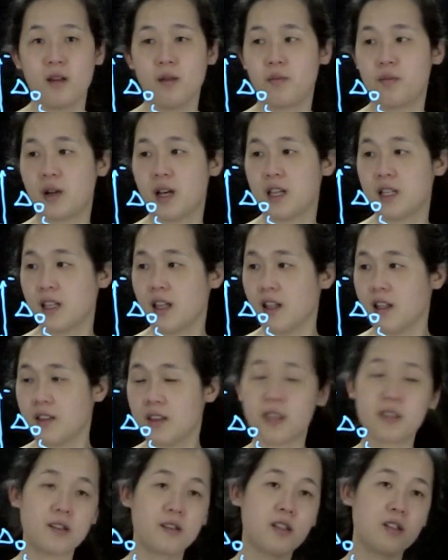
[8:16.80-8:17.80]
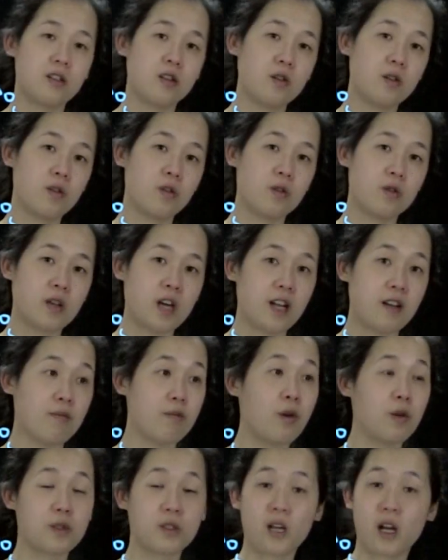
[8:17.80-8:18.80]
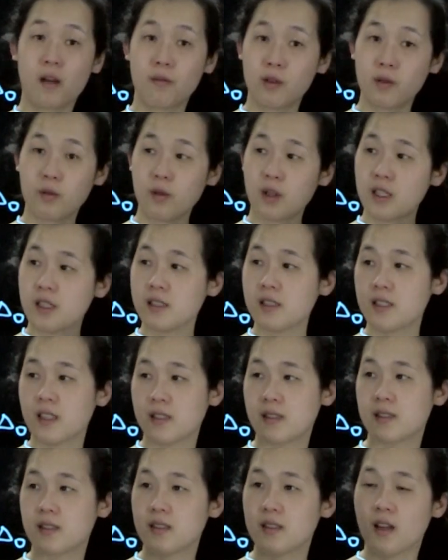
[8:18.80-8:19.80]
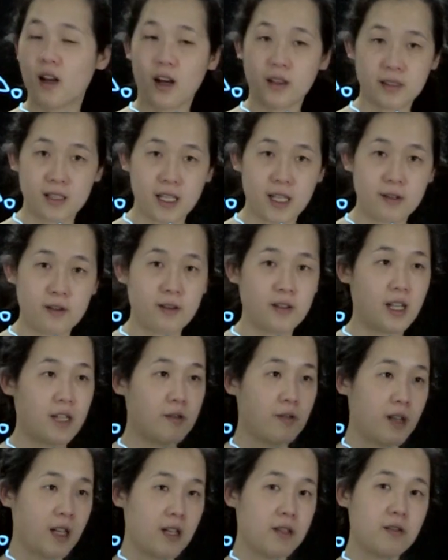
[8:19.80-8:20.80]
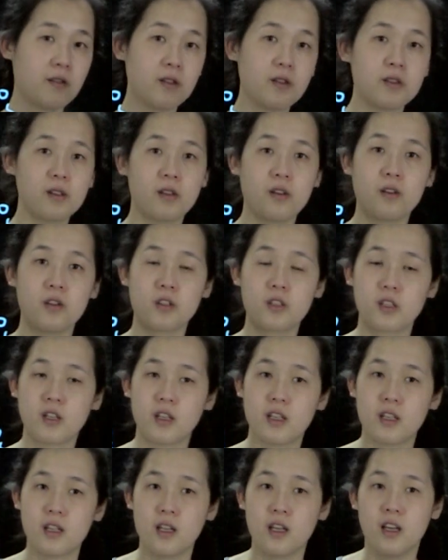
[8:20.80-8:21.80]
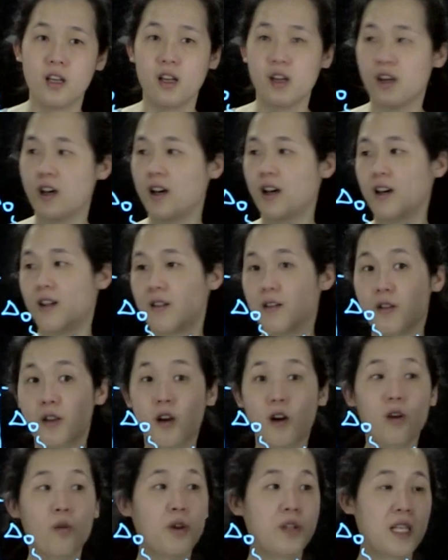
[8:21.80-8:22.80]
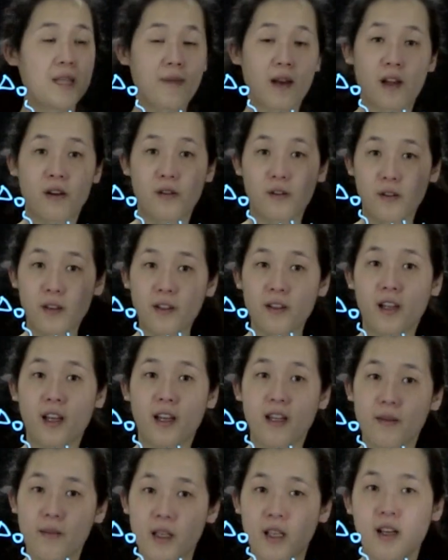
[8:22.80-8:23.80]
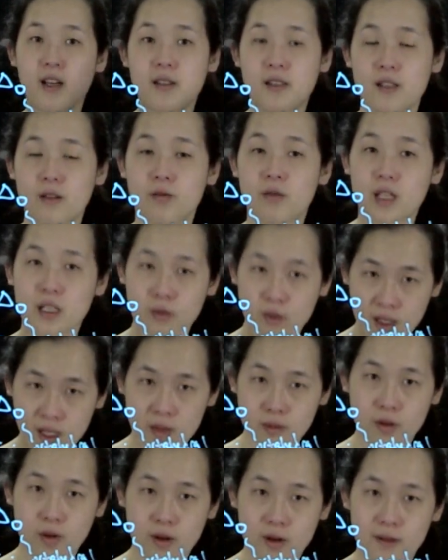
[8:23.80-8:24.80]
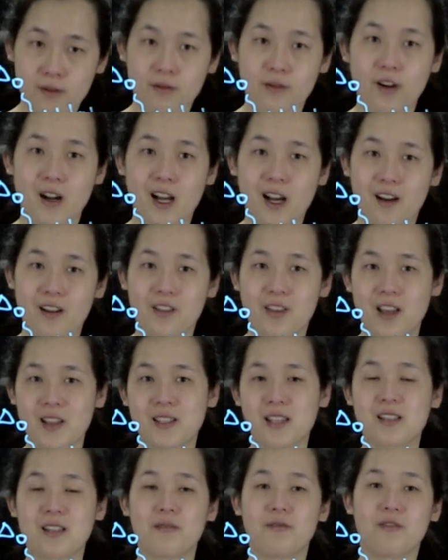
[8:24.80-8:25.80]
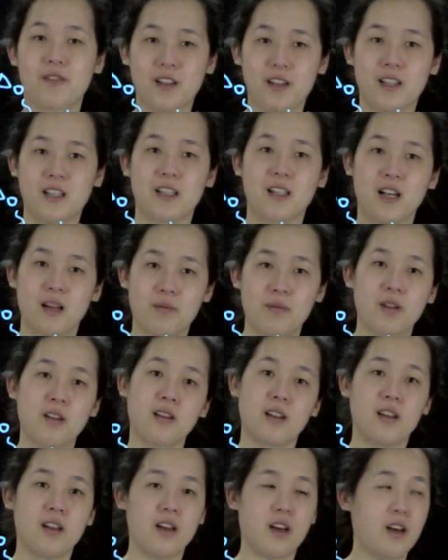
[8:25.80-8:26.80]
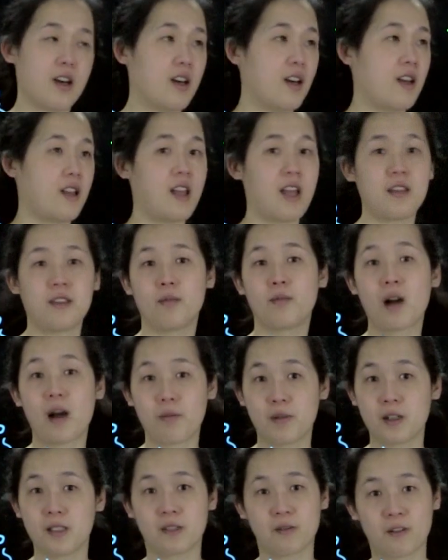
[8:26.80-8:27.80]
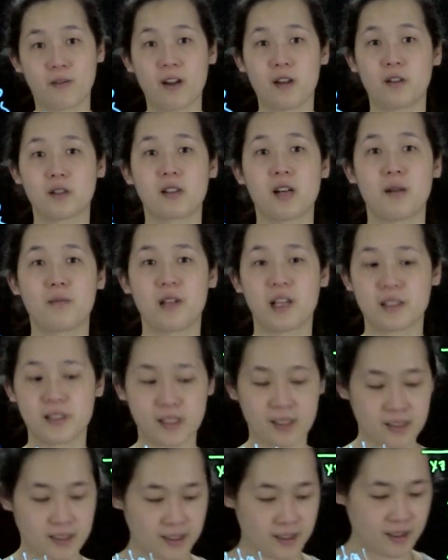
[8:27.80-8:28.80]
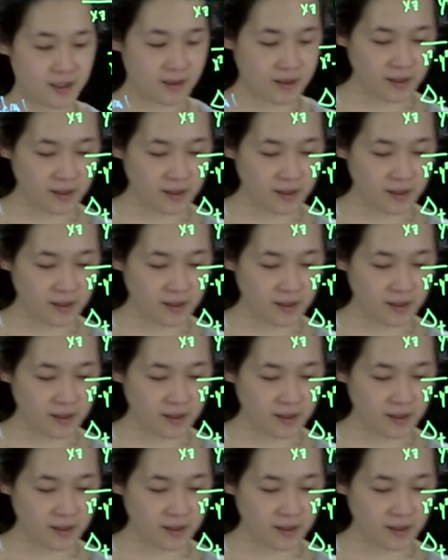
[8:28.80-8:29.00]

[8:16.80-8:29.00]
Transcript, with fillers: but these are the two kind of most common ones, this octahedral and tetrahedral. So you should uh, know what these patterns look like because it, it's really important for how things end up filling up uh, and the properties of your final complexes.